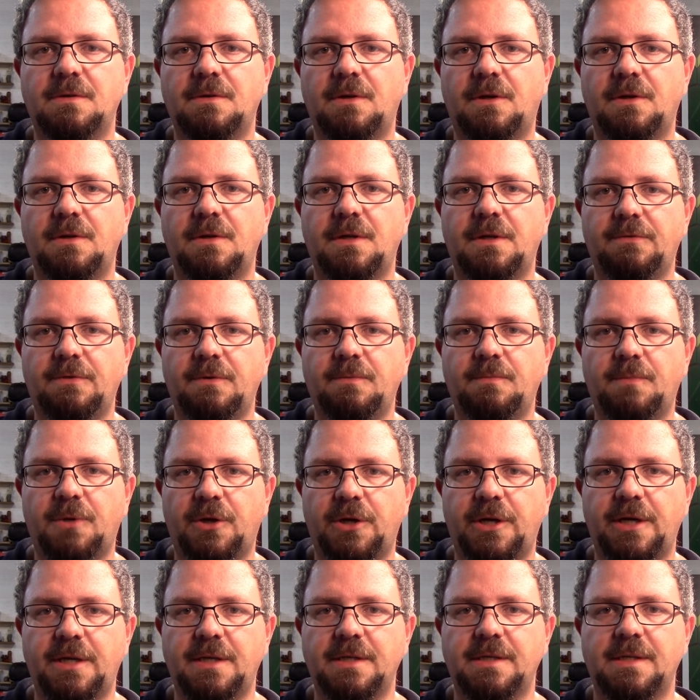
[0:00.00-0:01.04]
on different
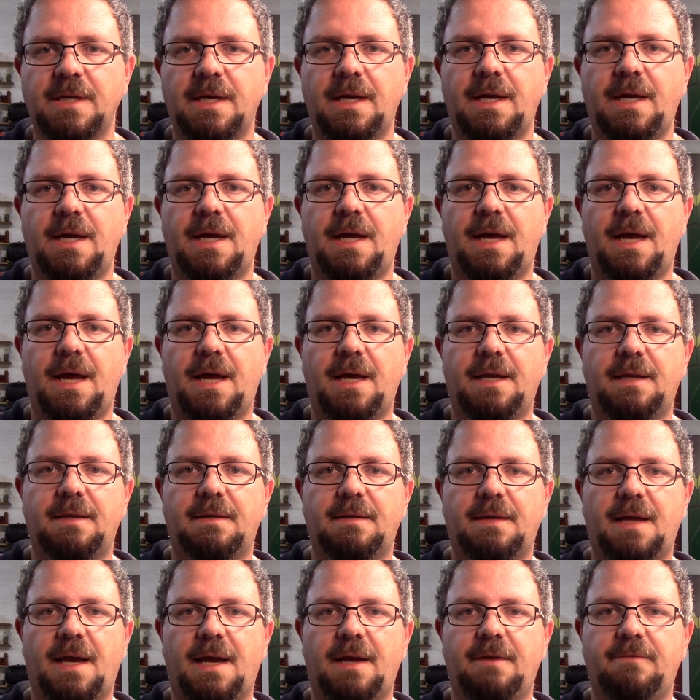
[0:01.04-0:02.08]
bodies and
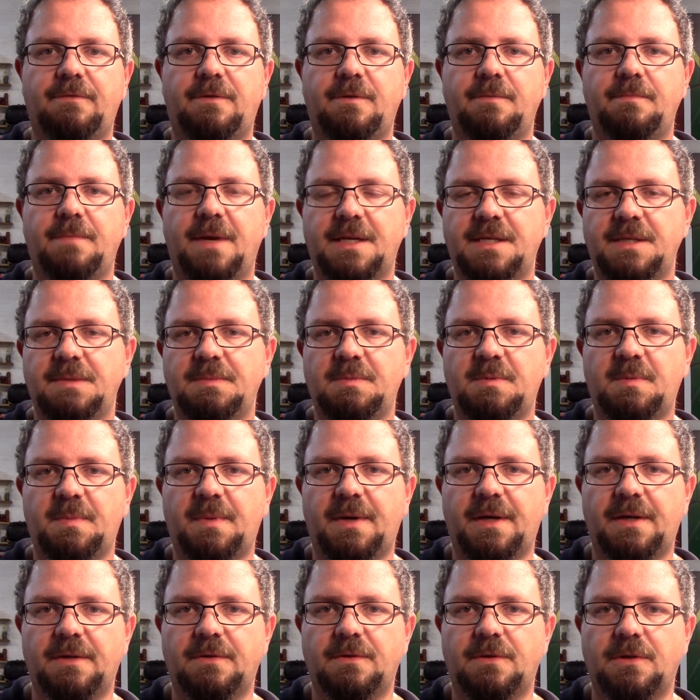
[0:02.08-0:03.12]
have the maximum
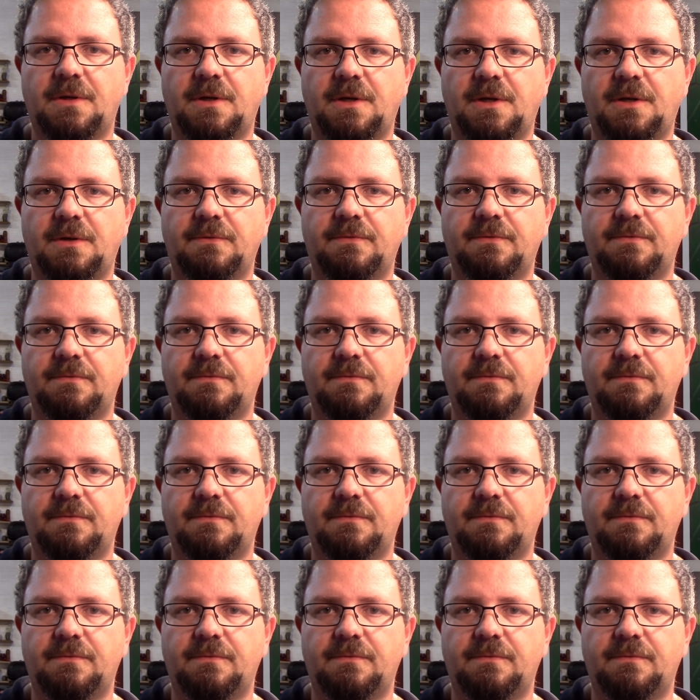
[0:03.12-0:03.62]
amount of